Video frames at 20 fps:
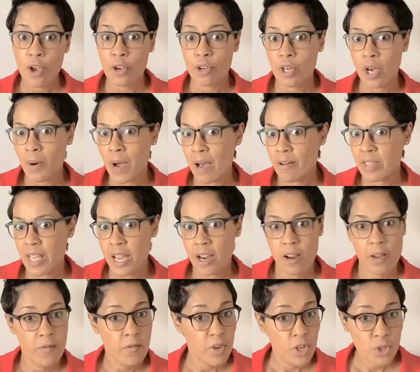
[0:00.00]
Go out there
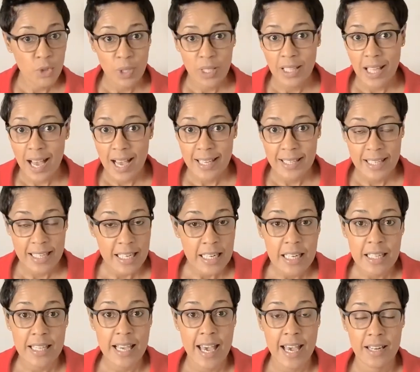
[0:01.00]
and visualize any
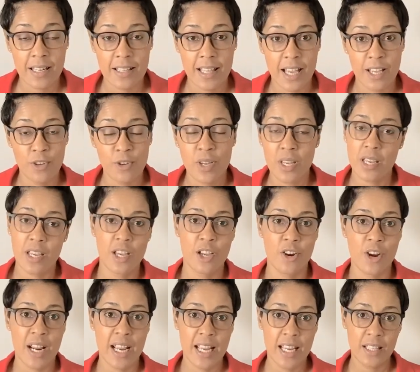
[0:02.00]
data that you can get your
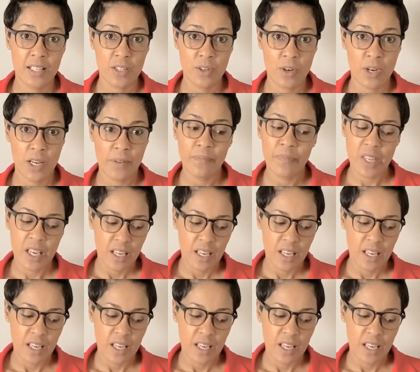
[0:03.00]
hands on.